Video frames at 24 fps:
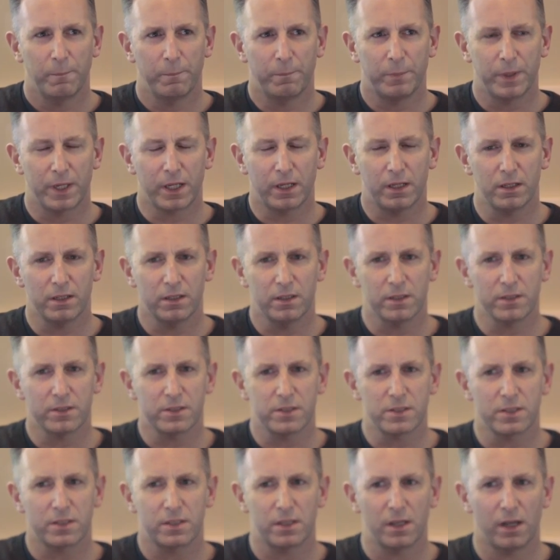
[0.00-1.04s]

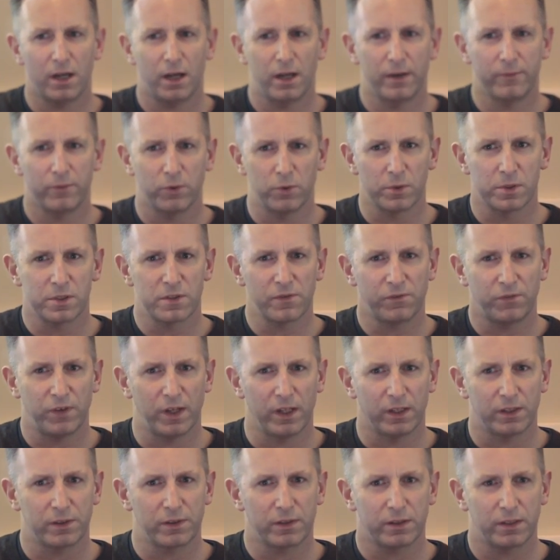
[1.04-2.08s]
Because I've always
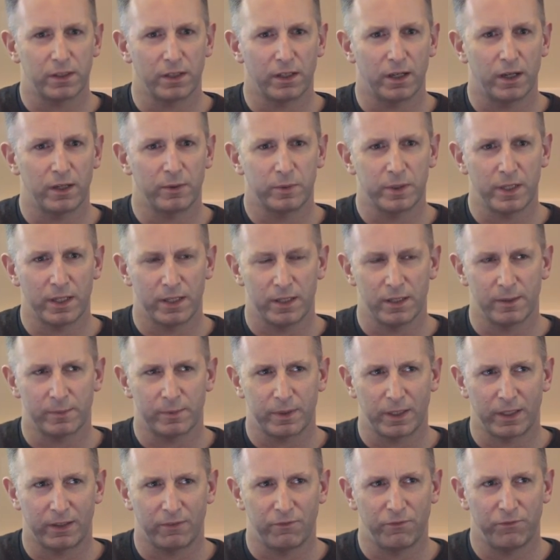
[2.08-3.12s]
felt that I would end up
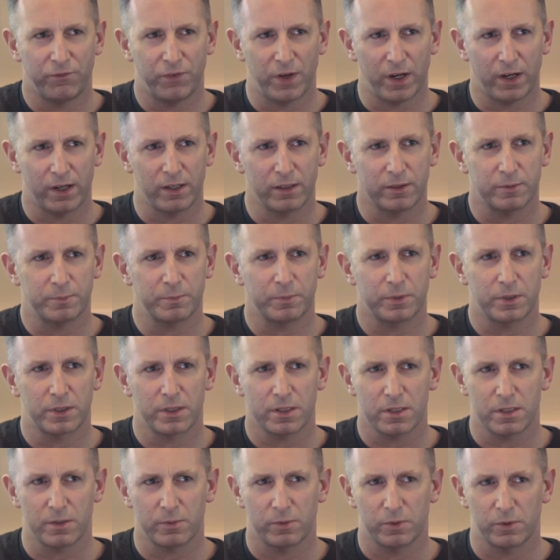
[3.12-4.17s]
getting fired
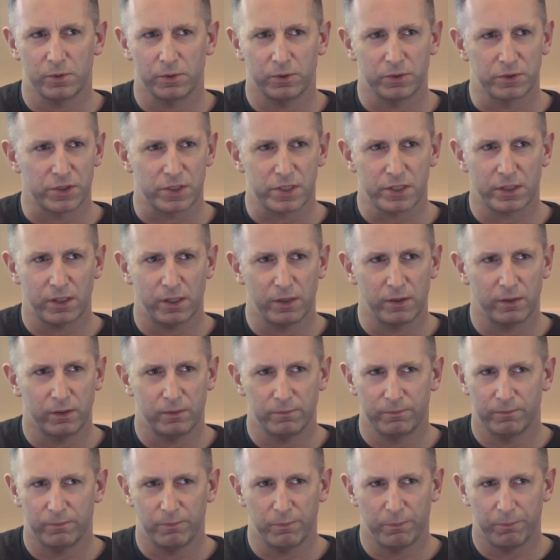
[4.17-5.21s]
because it would all just go
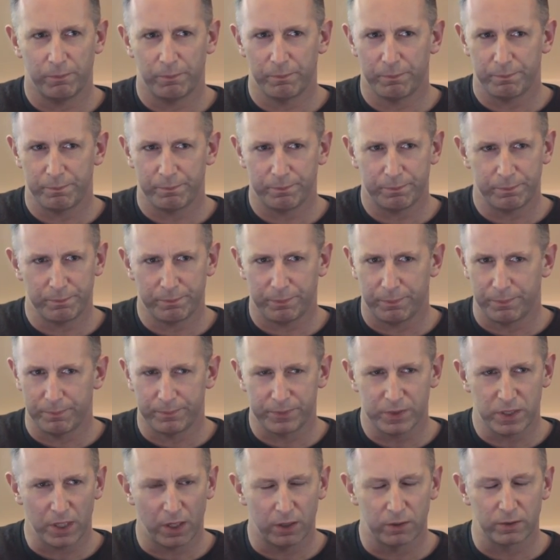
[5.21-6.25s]

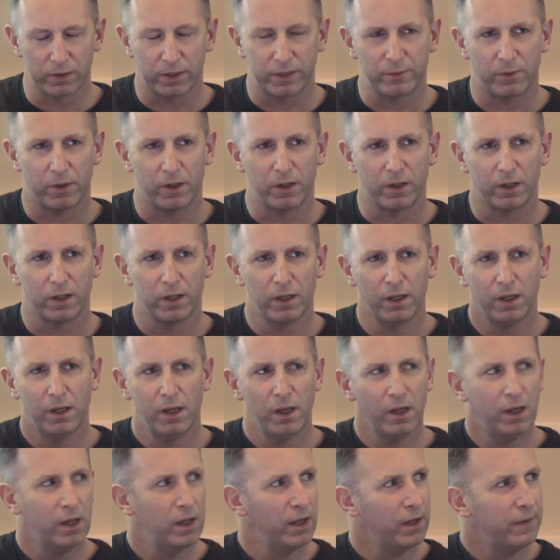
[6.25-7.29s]
totally wrong.
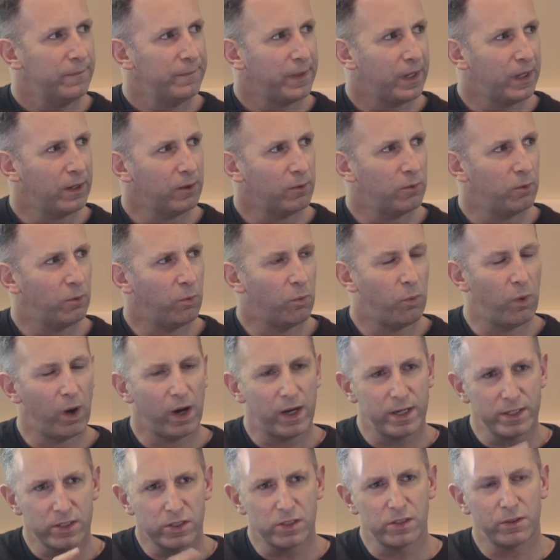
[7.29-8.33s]
Now,
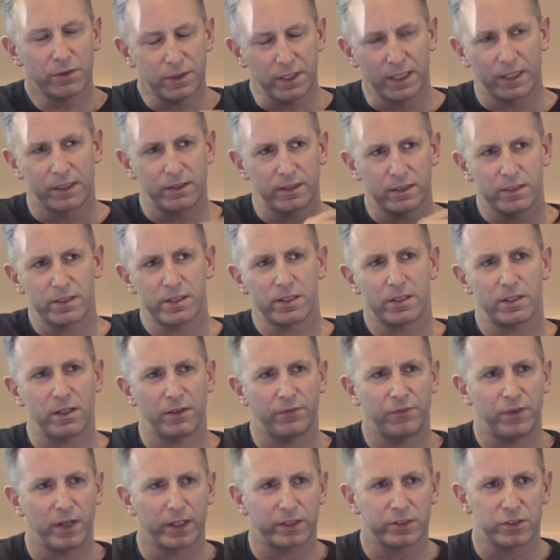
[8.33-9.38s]
why do you think this
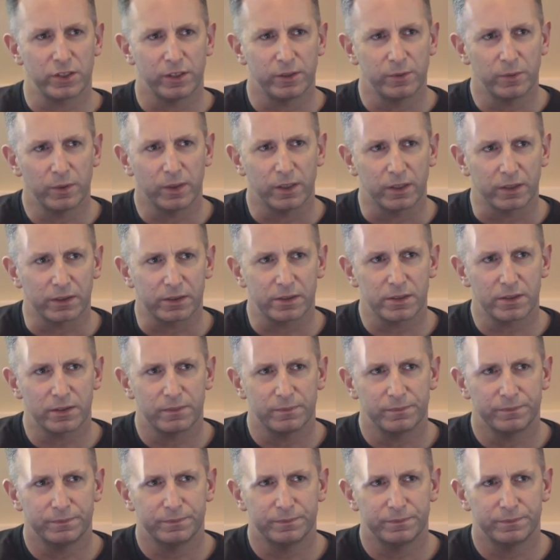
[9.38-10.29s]
stuff actually works?